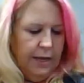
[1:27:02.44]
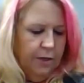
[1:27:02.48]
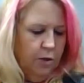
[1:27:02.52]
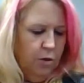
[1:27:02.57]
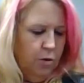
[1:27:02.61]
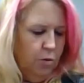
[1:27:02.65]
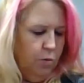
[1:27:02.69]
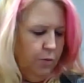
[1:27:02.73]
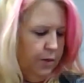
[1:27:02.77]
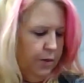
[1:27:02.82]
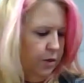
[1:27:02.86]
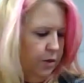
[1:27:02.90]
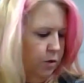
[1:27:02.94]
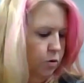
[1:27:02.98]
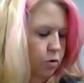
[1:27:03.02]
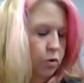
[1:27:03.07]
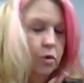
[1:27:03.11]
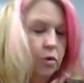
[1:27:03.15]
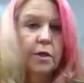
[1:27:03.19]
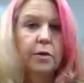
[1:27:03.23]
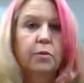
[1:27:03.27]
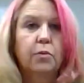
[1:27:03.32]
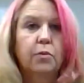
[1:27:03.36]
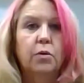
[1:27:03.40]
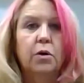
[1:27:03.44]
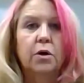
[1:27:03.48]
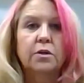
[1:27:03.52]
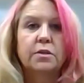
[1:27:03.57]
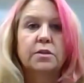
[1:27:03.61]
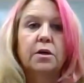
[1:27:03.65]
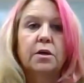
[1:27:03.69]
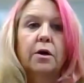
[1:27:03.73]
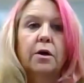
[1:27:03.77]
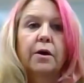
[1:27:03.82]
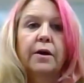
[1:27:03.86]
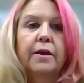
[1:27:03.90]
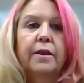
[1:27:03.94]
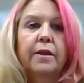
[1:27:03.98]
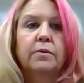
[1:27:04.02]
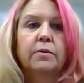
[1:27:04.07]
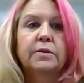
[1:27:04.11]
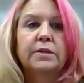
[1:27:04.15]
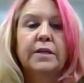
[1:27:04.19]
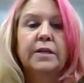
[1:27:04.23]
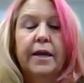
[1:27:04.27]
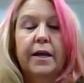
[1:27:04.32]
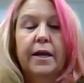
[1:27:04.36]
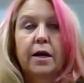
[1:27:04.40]
know we usually work, sorry, there was a
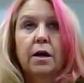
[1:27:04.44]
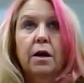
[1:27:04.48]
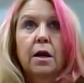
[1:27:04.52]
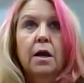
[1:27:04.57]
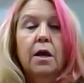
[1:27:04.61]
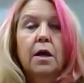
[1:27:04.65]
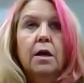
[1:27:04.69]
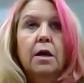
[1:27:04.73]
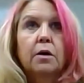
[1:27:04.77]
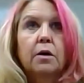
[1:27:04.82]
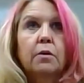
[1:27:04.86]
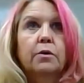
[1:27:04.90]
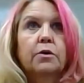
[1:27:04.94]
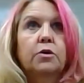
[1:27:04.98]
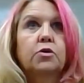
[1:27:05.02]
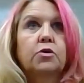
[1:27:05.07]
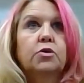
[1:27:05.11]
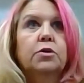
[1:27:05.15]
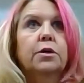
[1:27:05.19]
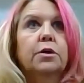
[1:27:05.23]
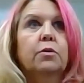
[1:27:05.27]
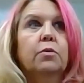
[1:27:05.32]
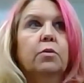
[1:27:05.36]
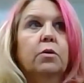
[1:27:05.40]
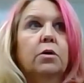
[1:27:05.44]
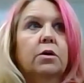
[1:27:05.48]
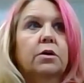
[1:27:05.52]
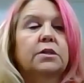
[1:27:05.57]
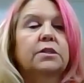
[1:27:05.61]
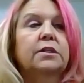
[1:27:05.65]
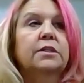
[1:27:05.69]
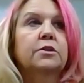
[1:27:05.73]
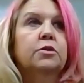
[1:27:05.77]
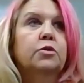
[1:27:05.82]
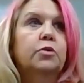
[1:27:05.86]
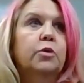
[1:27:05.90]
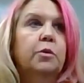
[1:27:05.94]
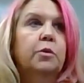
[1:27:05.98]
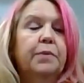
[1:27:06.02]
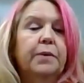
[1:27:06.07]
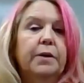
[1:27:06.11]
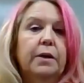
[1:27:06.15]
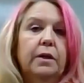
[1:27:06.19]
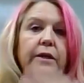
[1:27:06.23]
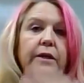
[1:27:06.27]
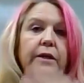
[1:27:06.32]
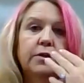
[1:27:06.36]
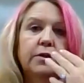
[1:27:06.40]
hair. We usually work
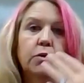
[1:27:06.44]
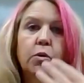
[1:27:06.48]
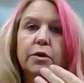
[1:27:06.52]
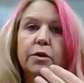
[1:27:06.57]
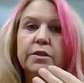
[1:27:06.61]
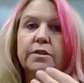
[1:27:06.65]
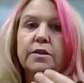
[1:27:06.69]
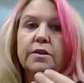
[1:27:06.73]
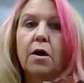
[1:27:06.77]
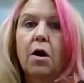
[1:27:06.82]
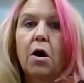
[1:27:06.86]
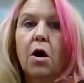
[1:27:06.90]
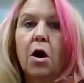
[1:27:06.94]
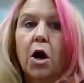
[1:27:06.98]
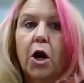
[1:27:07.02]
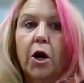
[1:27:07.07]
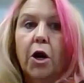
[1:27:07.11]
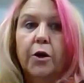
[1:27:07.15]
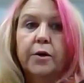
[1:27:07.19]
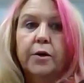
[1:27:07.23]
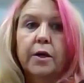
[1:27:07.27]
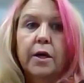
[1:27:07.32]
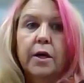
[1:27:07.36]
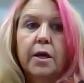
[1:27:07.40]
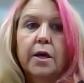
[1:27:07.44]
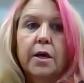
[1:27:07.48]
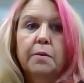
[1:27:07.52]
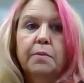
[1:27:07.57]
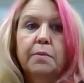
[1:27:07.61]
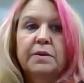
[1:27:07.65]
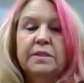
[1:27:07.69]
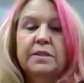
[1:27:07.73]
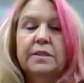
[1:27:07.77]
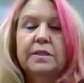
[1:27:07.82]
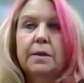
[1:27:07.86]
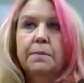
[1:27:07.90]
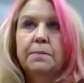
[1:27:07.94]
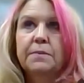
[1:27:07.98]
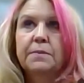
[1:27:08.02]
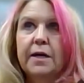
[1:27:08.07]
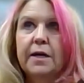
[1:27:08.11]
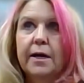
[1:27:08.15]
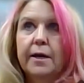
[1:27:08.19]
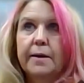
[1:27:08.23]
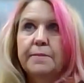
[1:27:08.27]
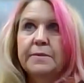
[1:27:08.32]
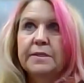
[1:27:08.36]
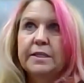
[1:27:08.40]
centripetally towards the heart, but
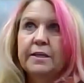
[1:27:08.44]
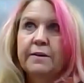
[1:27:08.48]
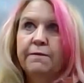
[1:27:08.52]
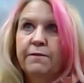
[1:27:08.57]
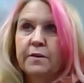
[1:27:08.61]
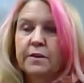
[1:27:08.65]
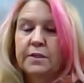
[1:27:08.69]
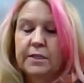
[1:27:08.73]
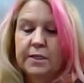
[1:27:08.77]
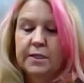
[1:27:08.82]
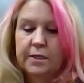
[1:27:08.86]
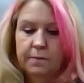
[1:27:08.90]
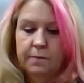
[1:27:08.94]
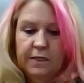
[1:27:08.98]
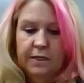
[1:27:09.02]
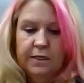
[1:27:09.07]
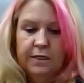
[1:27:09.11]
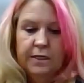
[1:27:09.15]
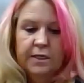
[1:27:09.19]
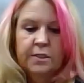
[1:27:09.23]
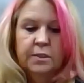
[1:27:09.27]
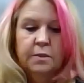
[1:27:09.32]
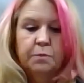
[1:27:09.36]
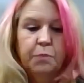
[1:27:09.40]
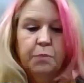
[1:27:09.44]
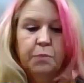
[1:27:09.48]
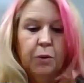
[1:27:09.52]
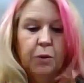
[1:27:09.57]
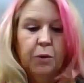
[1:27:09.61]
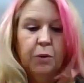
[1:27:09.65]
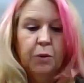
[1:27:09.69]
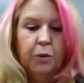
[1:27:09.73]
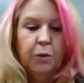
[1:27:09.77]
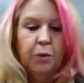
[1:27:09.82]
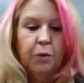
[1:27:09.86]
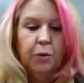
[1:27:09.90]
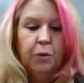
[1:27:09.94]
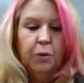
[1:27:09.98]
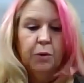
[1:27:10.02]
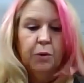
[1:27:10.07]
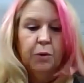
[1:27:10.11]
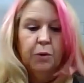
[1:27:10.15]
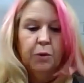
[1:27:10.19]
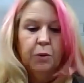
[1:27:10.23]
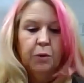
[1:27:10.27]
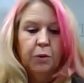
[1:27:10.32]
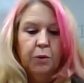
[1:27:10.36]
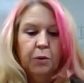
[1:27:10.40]
sometimes if the tibia is pulling and
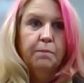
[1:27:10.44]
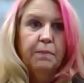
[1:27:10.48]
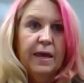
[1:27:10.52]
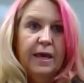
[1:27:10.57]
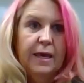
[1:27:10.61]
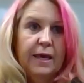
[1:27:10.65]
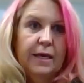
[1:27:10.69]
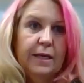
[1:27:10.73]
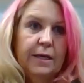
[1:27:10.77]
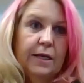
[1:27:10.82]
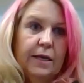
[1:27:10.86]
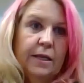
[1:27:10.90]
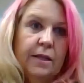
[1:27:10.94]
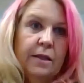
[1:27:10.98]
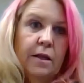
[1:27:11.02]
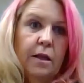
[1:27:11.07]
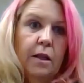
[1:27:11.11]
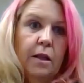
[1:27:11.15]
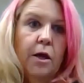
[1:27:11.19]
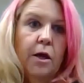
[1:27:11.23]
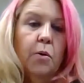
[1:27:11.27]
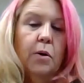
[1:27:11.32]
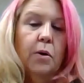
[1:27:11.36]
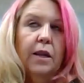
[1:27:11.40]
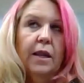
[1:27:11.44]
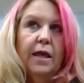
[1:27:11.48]
causing pain in the lower